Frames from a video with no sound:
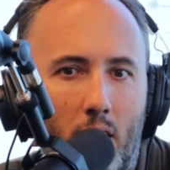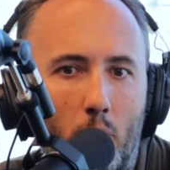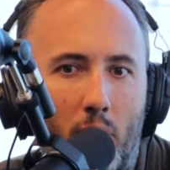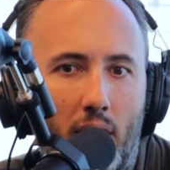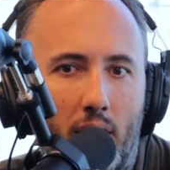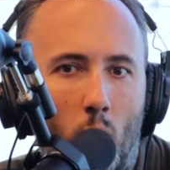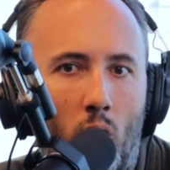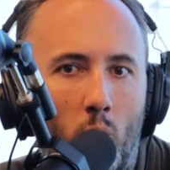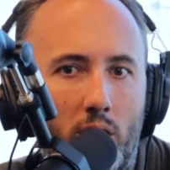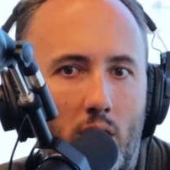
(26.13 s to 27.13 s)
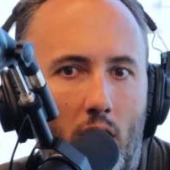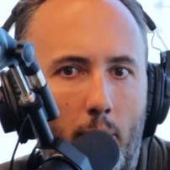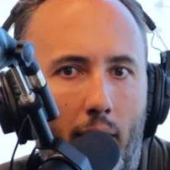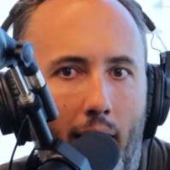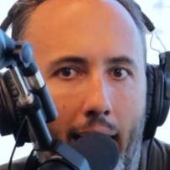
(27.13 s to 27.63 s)
But when we talk
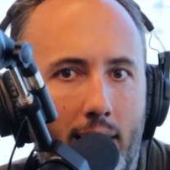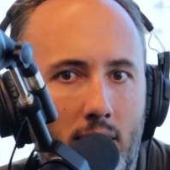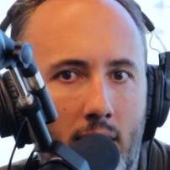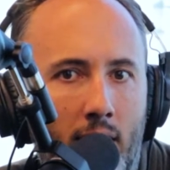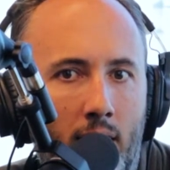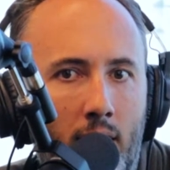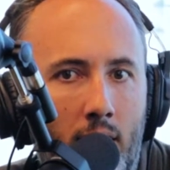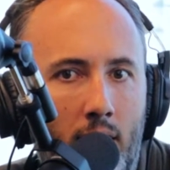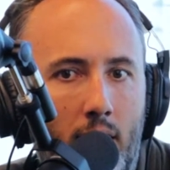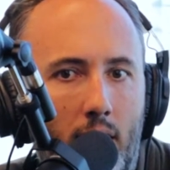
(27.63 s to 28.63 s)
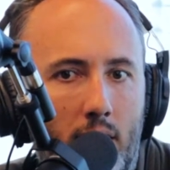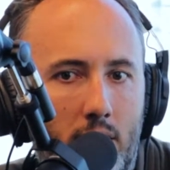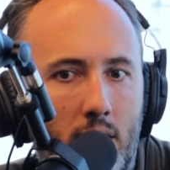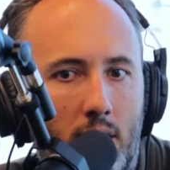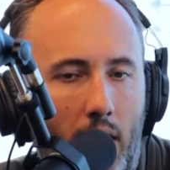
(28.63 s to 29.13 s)
about exiting a
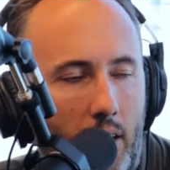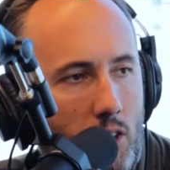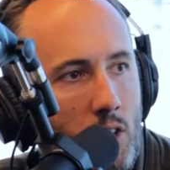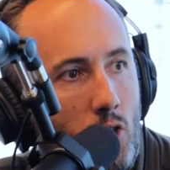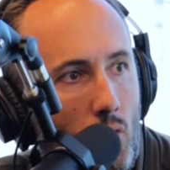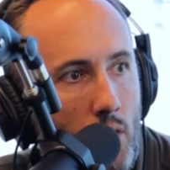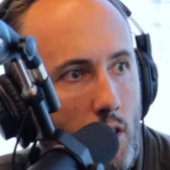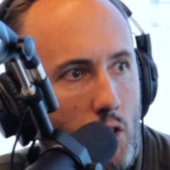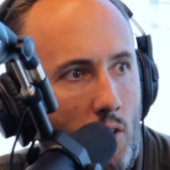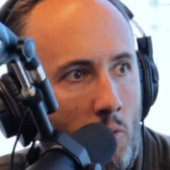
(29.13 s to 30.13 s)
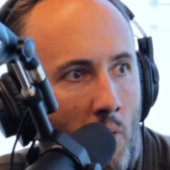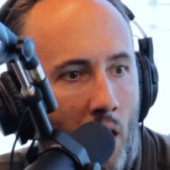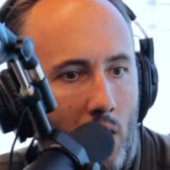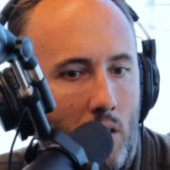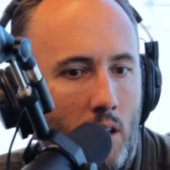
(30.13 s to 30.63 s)
syndication, the traditional
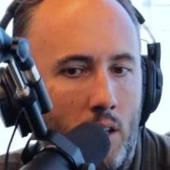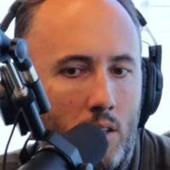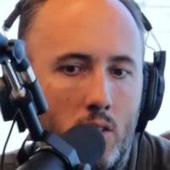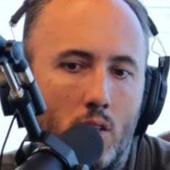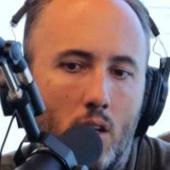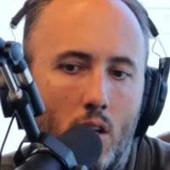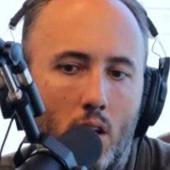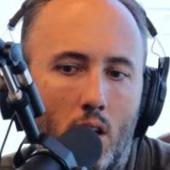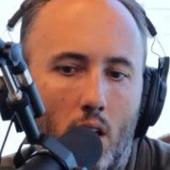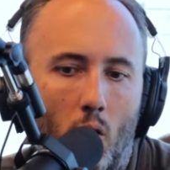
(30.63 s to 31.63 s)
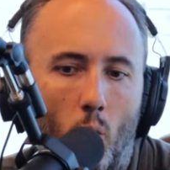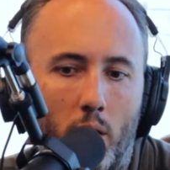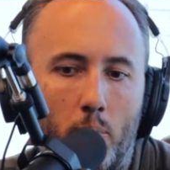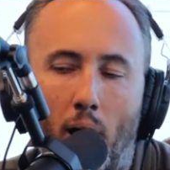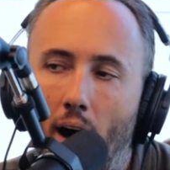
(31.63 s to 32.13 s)
model is
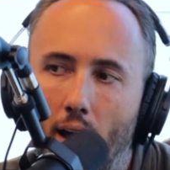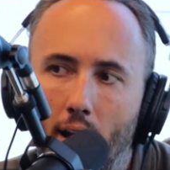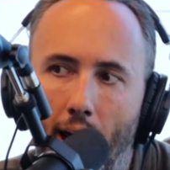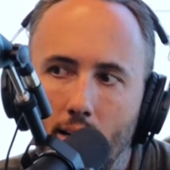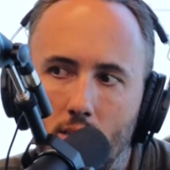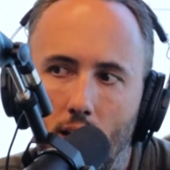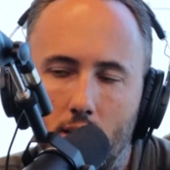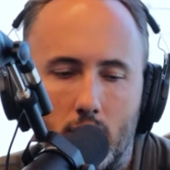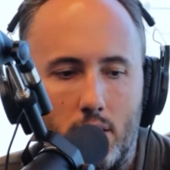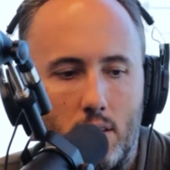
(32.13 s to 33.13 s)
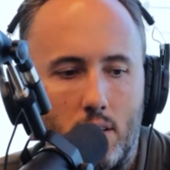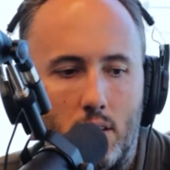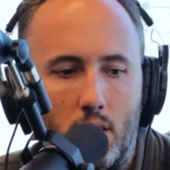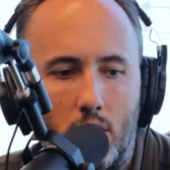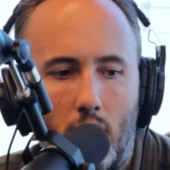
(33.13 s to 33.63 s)
we bought an asset.
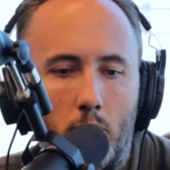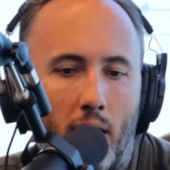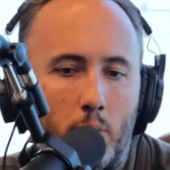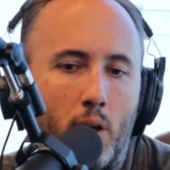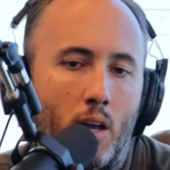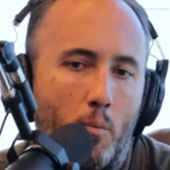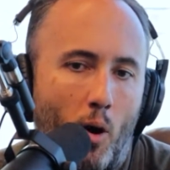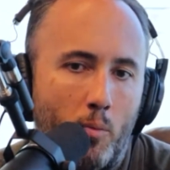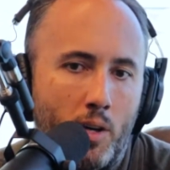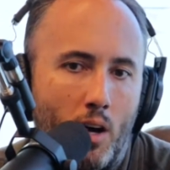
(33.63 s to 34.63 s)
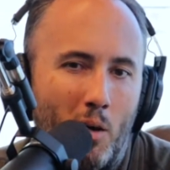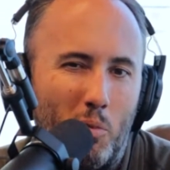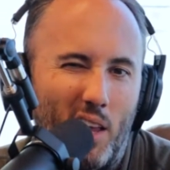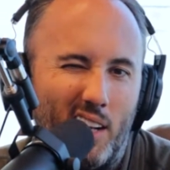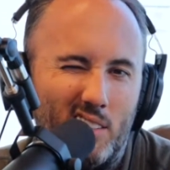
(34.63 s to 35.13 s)
It might be an apartment
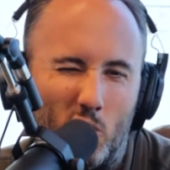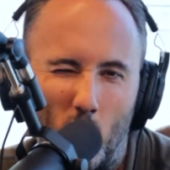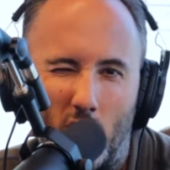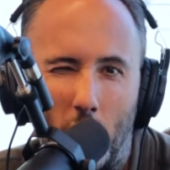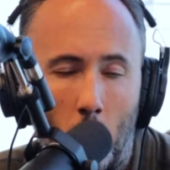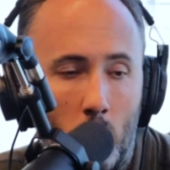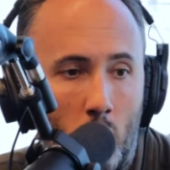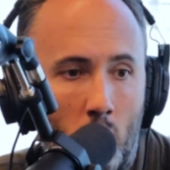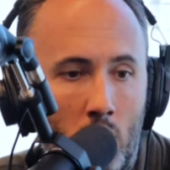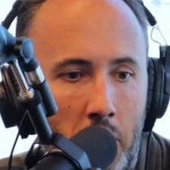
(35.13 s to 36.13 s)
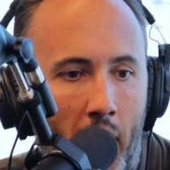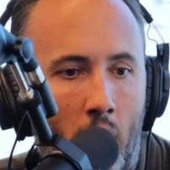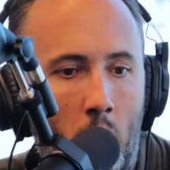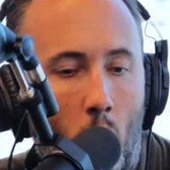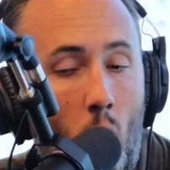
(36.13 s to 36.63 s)
complex that's really old and run
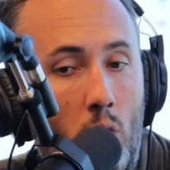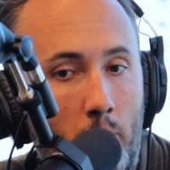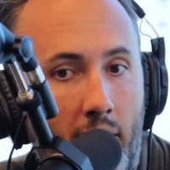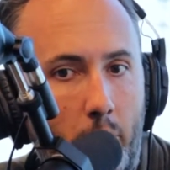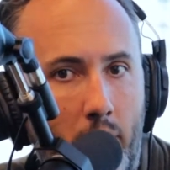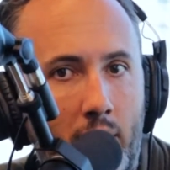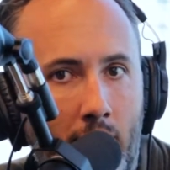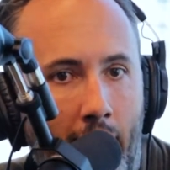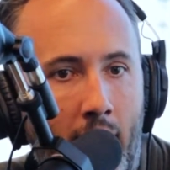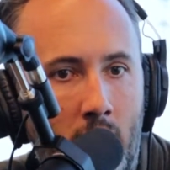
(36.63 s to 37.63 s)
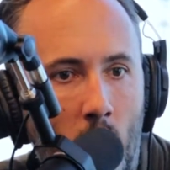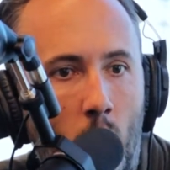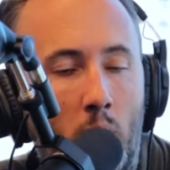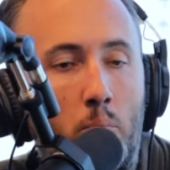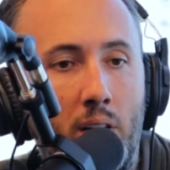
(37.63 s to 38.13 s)
down, or it might be land that
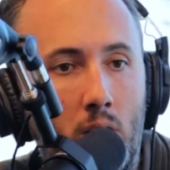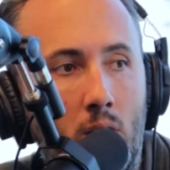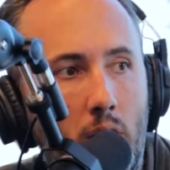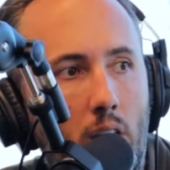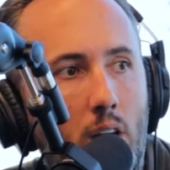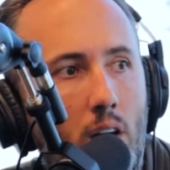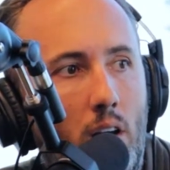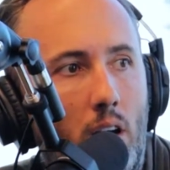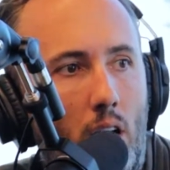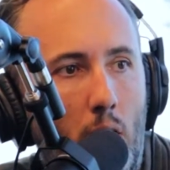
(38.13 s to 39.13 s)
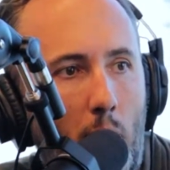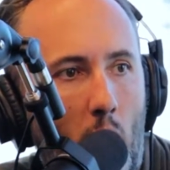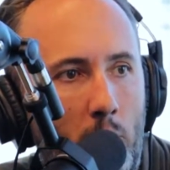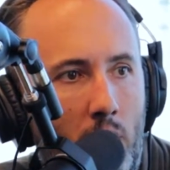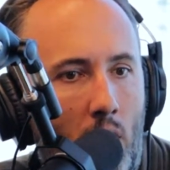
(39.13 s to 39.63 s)
we build an
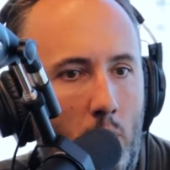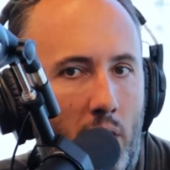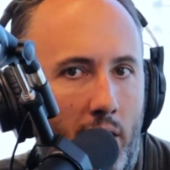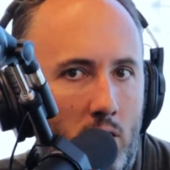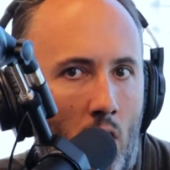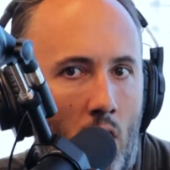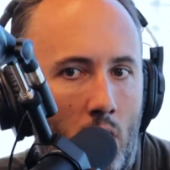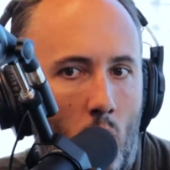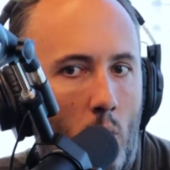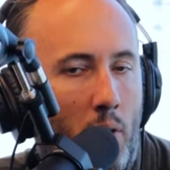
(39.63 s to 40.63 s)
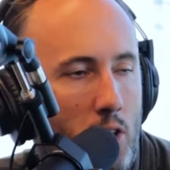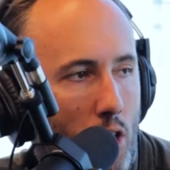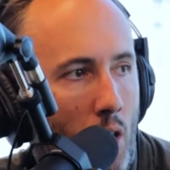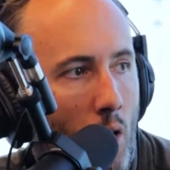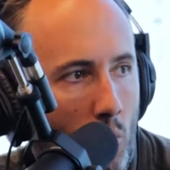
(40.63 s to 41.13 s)
apartment complex on, or a bunch
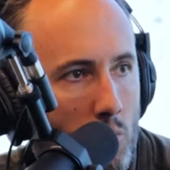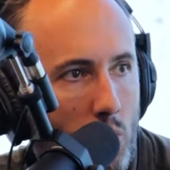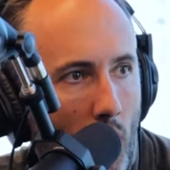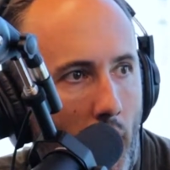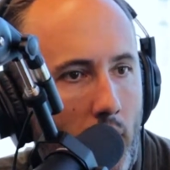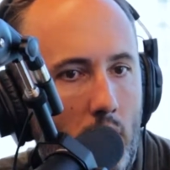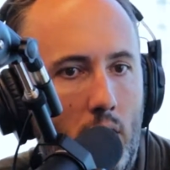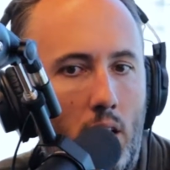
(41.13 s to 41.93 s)
of homes, right?